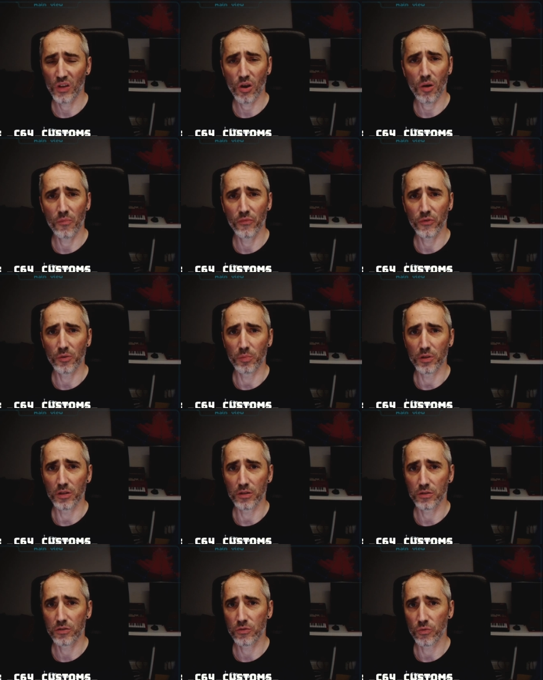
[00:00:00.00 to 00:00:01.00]

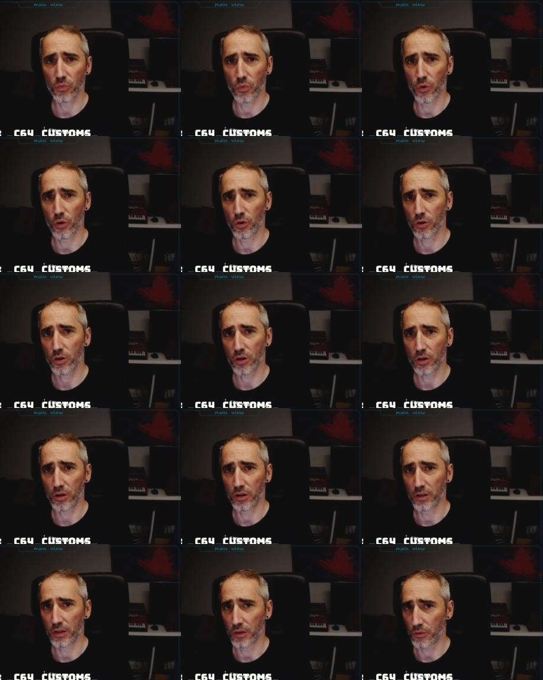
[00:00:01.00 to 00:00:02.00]
comfortable to work
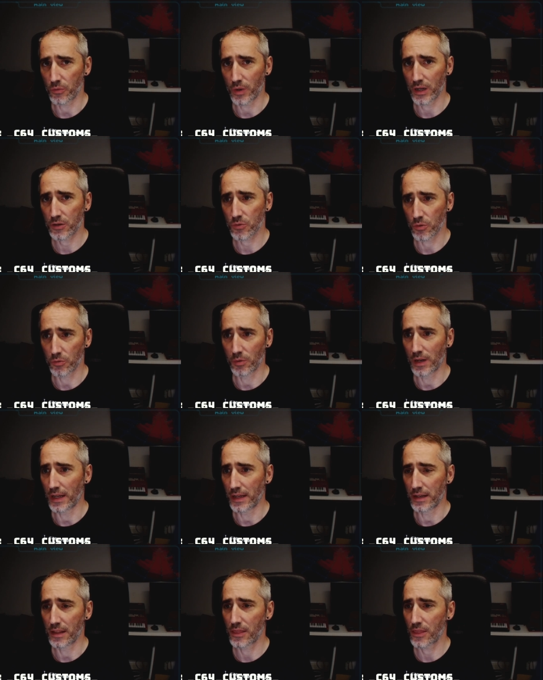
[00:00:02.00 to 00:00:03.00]
on retro
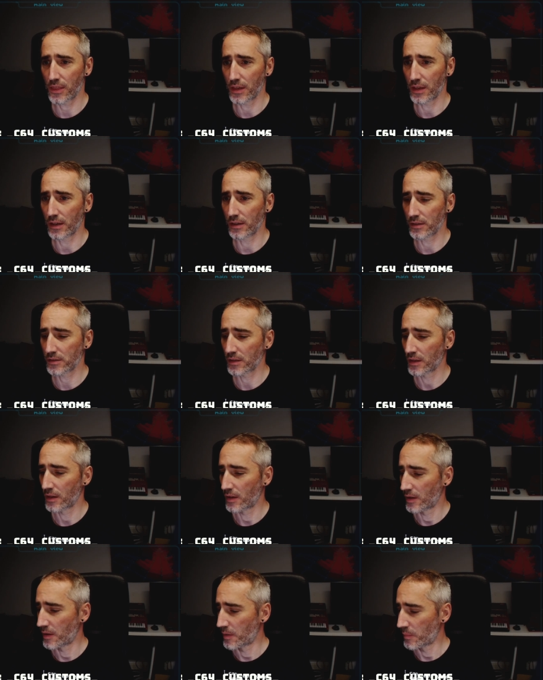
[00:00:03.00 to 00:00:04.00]
related things
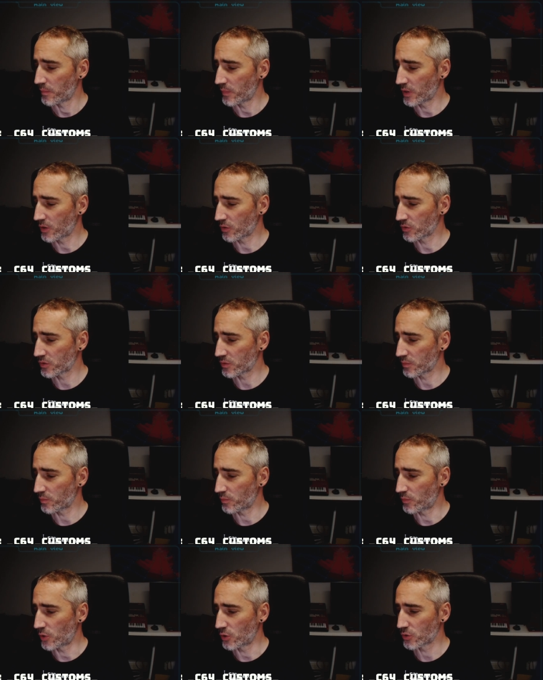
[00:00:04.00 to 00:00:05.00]
because
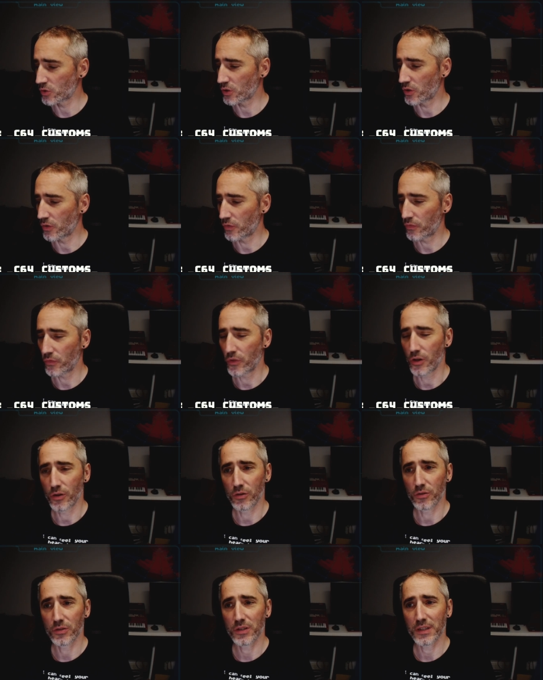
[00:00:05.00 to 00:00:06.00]
most of
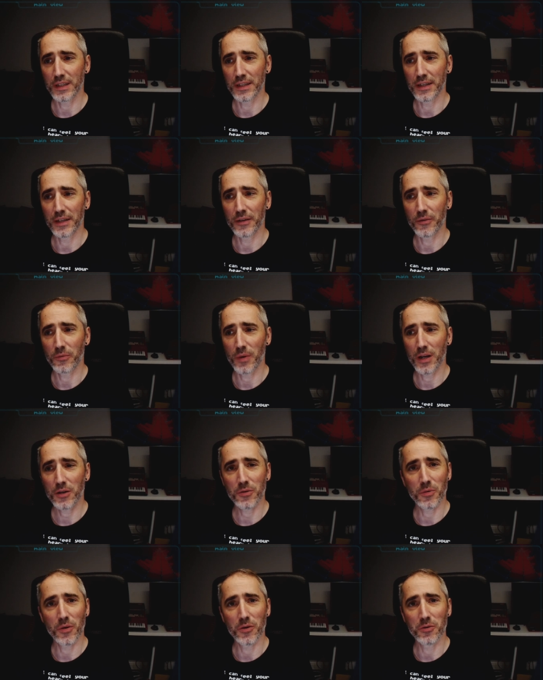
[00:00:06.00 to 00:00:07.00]
those uh,
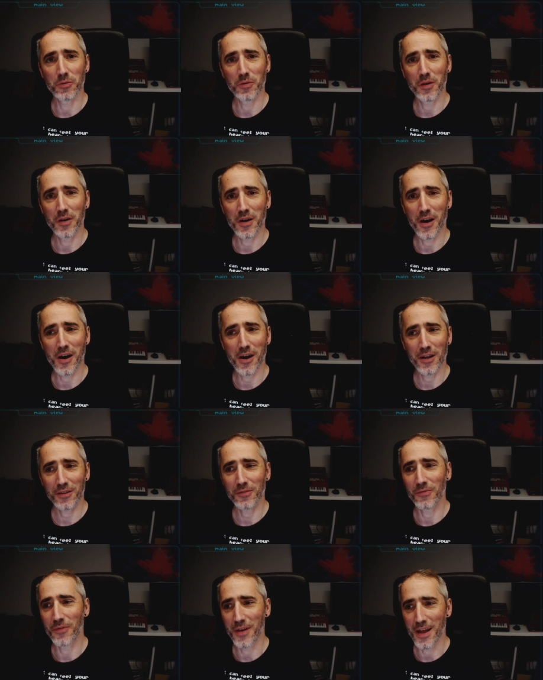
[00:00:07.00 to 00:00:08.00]
retro
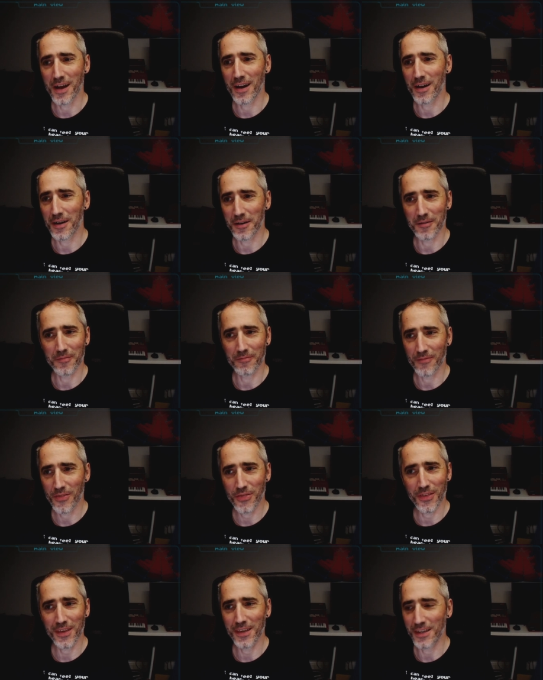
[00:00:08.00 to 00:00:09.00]
hardware
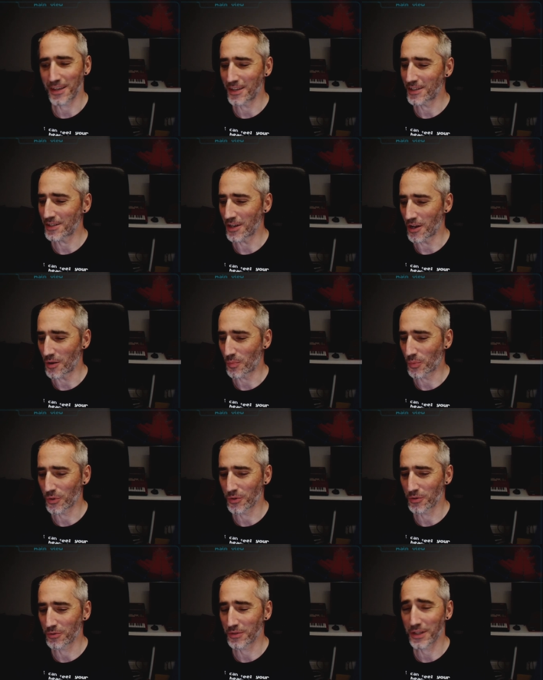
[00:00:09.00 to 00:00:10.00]
thingies are
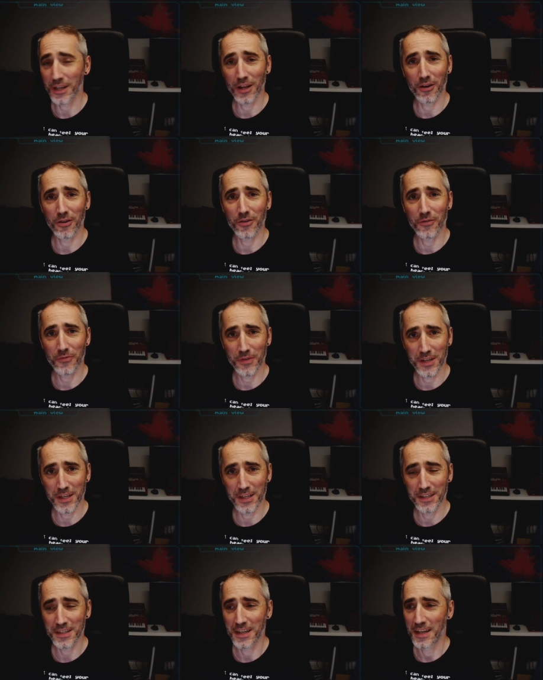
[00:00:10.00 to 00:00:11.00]
producing a lot of
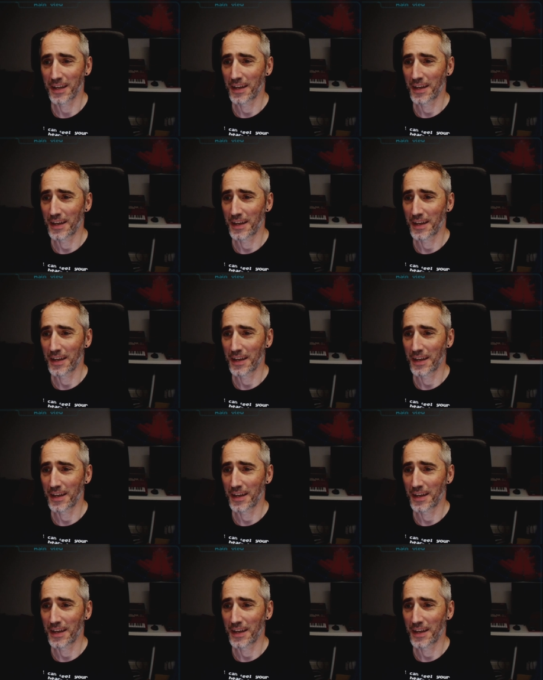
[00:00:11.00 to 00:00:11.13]
heat